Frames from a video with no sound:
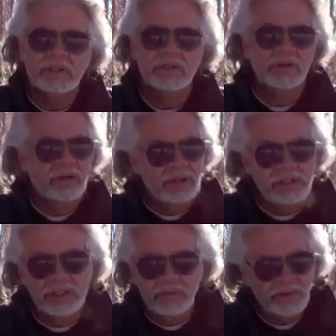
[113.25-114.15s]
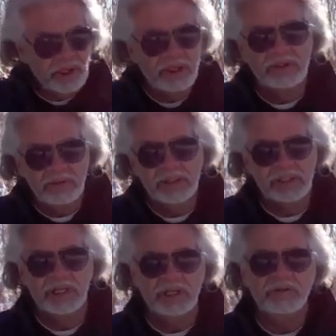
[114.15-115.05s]
So there is something to be
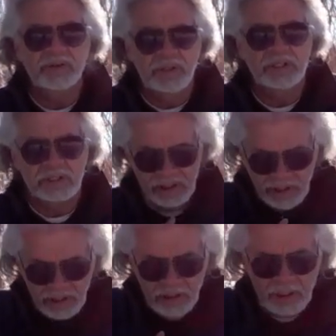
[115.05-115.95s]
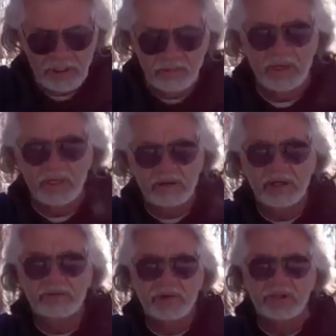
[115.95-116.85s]
said for this theory that my
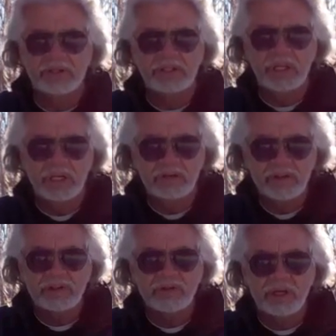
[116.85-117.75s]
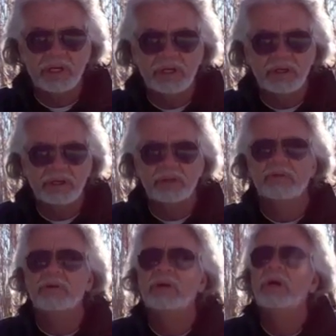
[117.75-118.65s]
grandfather said of the shrinking Earth
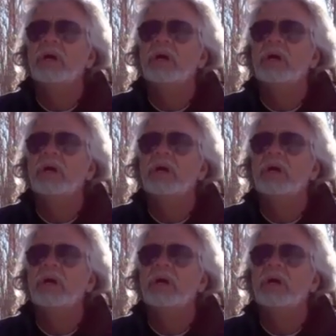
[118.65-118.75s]
or